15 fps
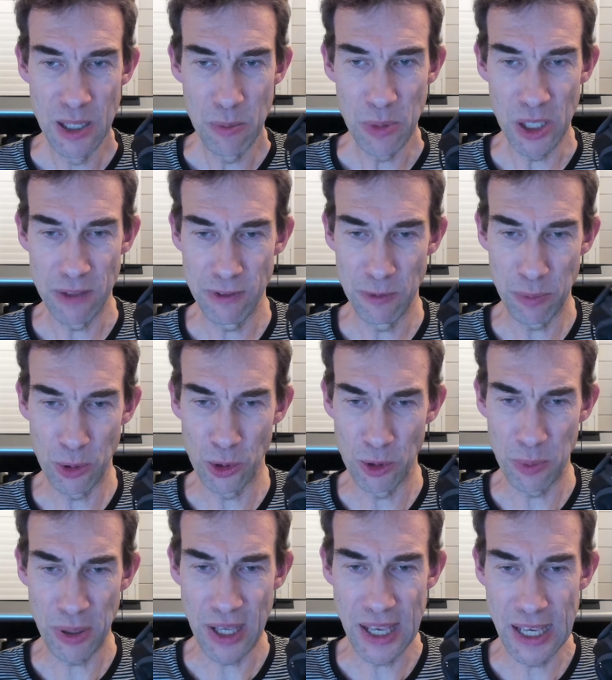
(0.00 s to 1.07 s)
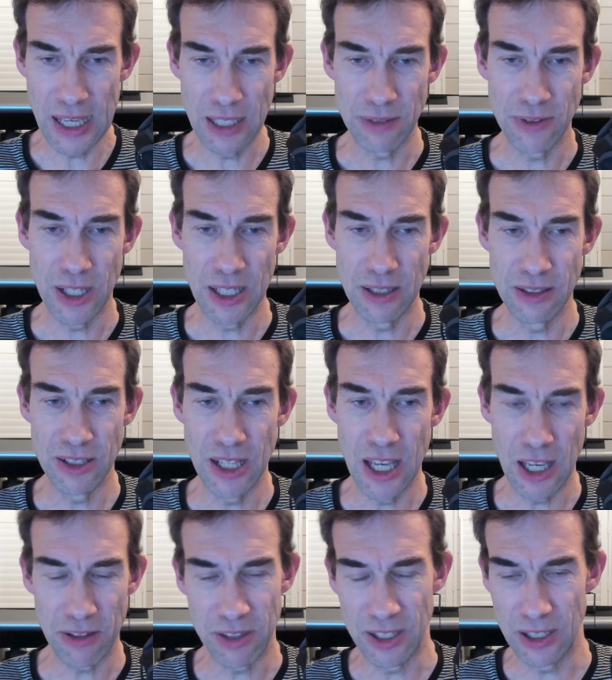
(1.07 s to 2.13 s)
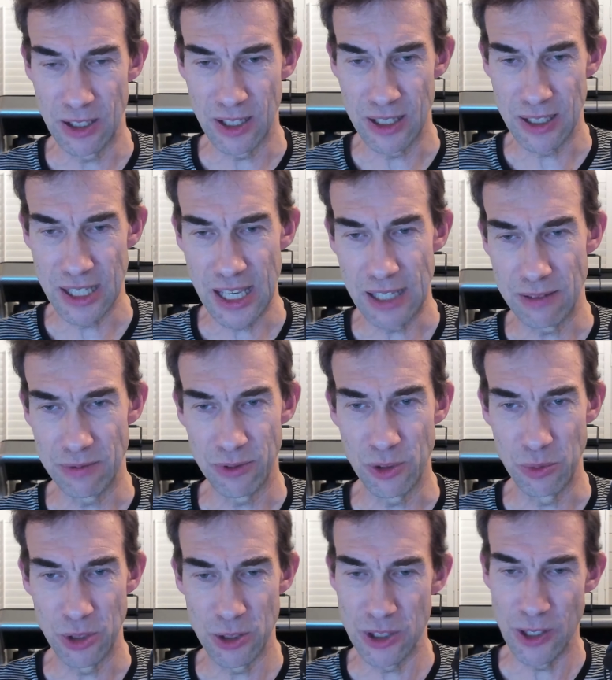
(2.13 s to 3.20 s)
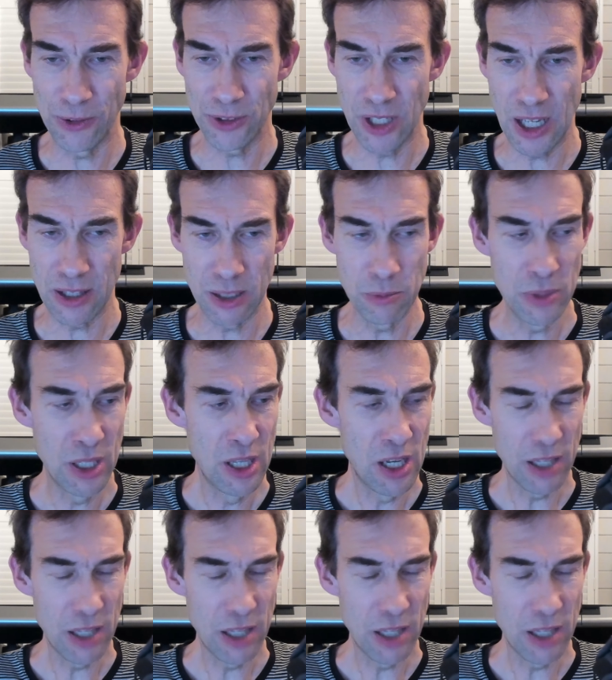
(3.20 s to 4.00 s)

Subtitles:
But if you bought a pair, then yeah, I think you're going to get some good use out of them.